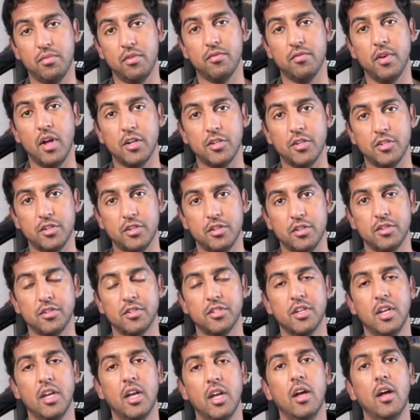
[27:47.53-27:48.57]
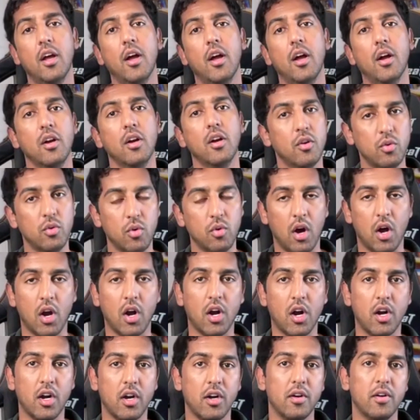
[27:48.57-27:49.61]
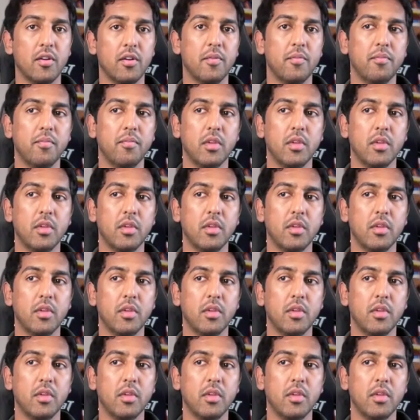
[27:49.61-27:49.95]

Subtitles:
professionals who are,